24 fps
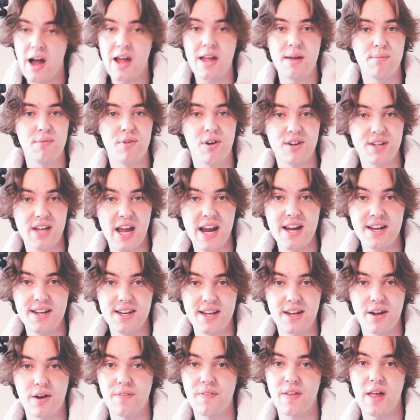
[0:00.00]
I am not
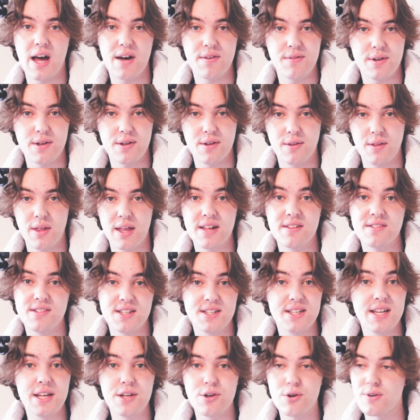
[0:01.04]
hating on the other
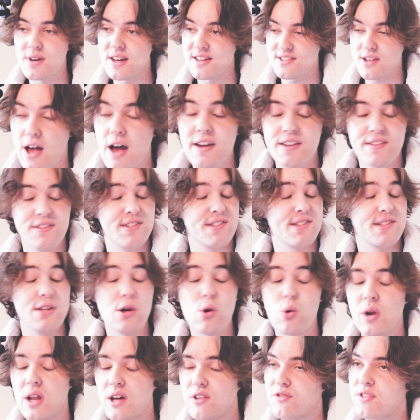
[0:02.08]
NCT units. I
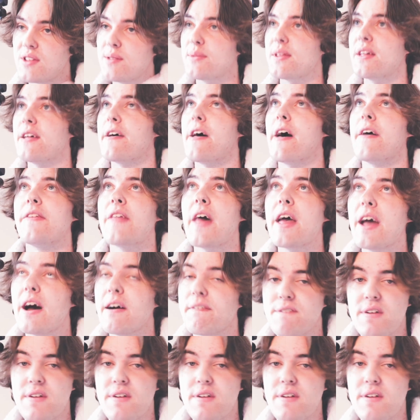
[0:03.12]
still love them. They they are